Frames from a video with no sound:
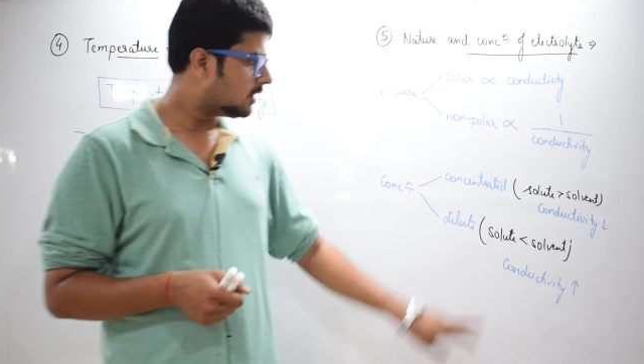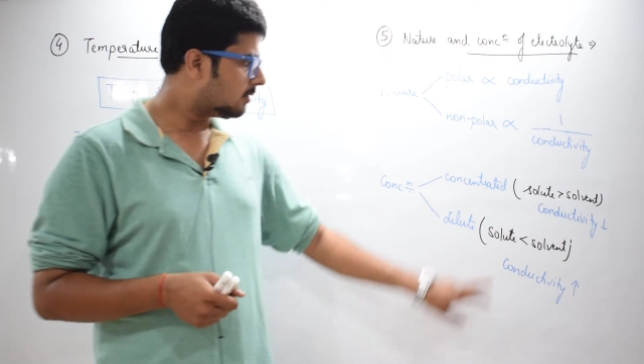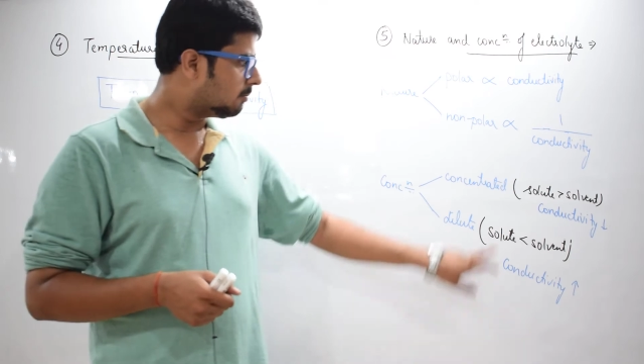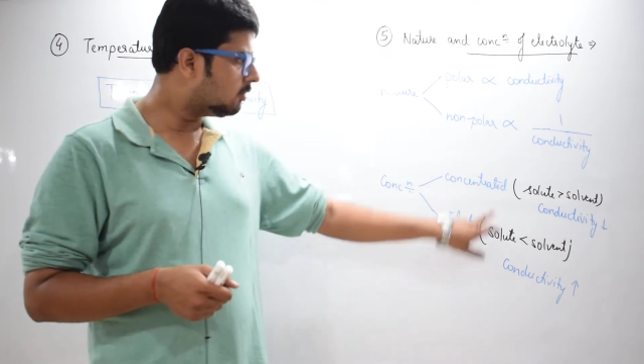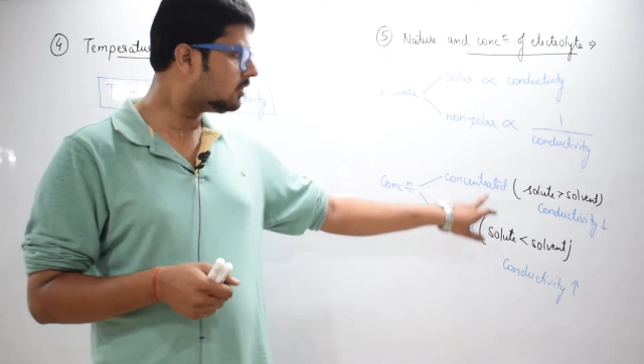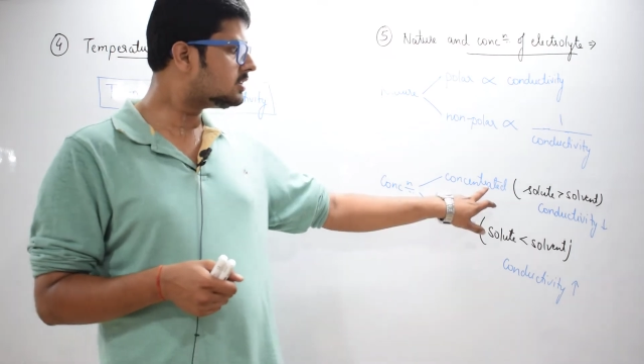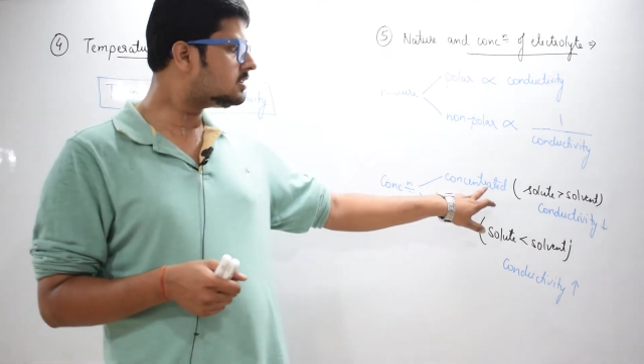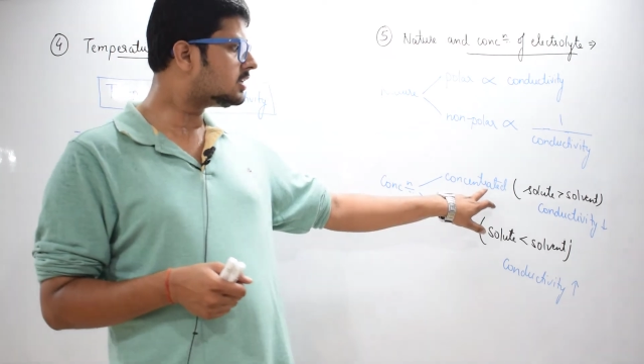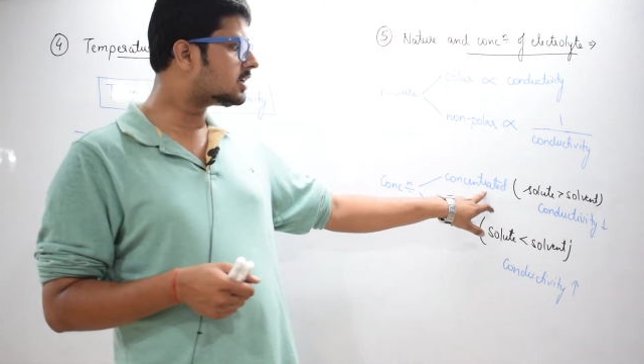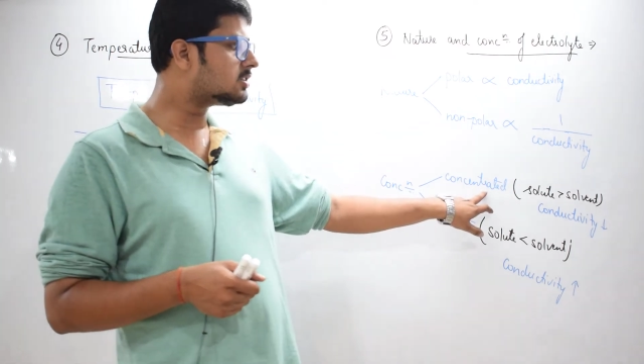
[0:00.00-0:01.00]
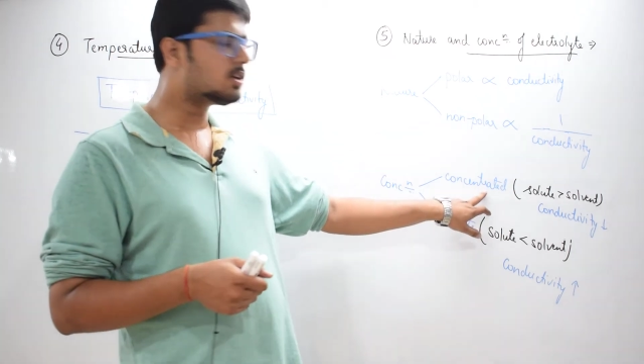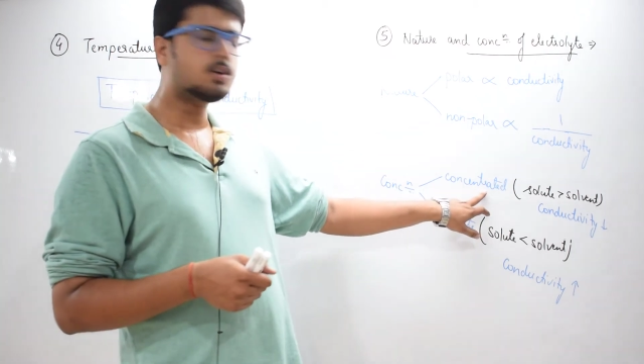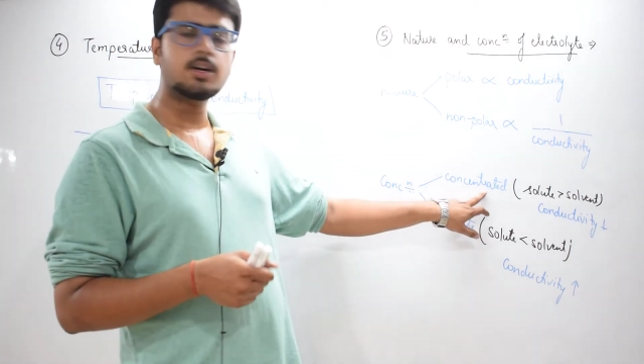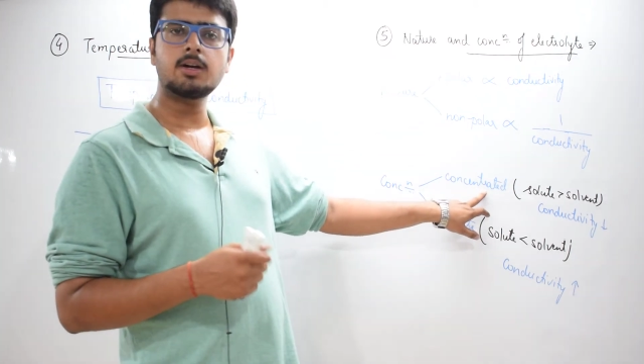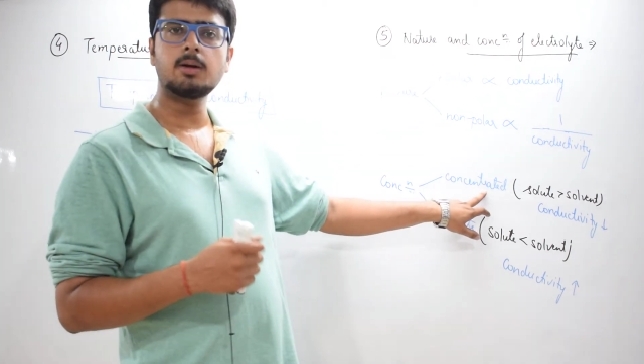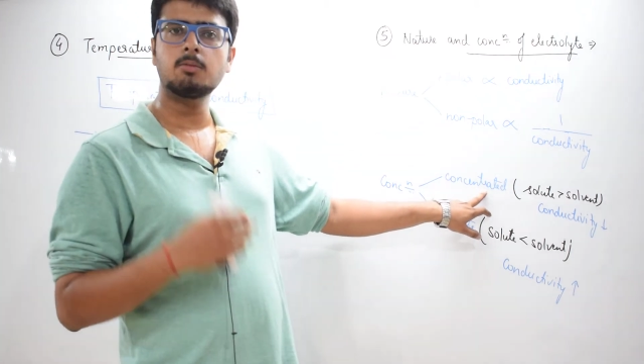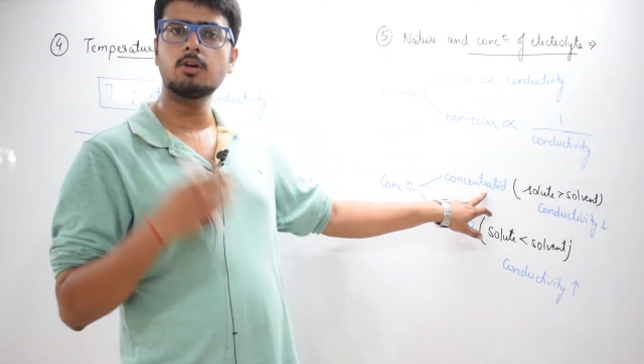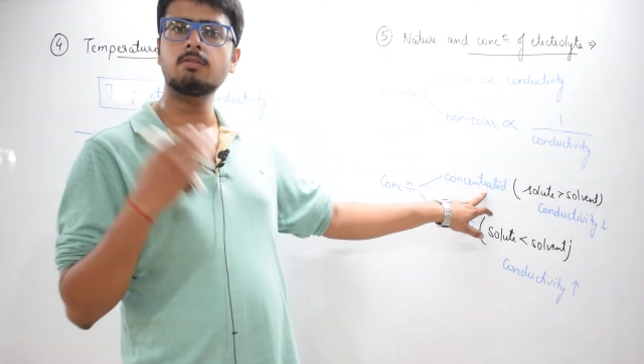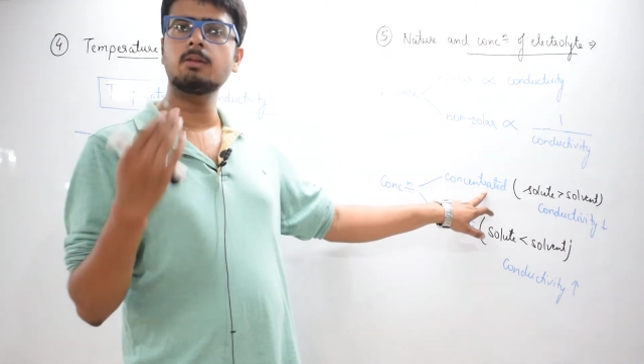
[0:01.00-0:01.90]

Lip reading: More is the concentrated, more will